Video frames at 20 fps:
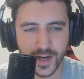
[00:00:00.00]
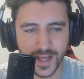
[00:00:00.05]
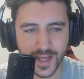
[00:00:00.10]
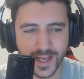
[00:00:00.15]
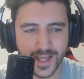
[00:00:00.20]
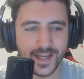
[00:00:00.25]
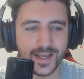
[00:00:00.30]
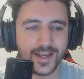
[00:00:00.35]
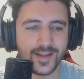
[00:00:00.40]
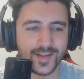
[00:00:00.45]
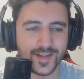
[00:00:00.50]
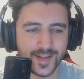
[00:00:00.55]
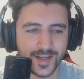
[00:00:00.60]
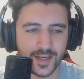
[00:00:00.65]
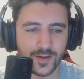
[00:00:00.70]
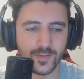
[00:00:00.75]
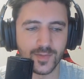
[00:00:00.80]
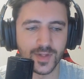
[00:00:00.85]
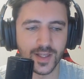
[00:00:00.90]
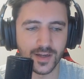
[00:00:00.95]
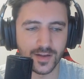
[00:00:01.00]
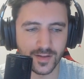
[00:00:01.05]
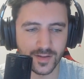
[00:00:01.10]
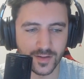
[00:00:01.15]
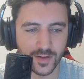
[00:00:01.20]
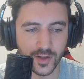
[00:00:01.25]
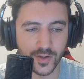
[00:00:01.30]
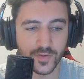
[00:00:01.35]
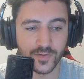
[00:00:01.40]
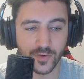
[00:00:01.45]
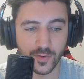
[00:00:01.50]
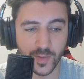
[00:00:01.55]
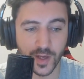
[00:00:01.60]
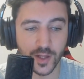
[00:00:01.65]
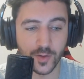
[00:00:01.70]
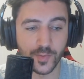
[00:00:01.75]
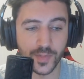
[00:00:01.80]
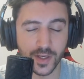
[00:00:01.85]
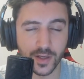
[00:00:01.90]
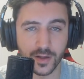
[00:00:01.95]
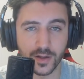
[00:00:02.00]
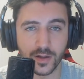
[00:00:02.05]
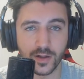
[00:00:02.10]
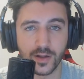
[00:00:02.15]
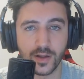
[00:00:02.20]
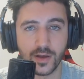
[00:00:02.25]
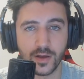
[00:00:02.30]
any team that is not from LPL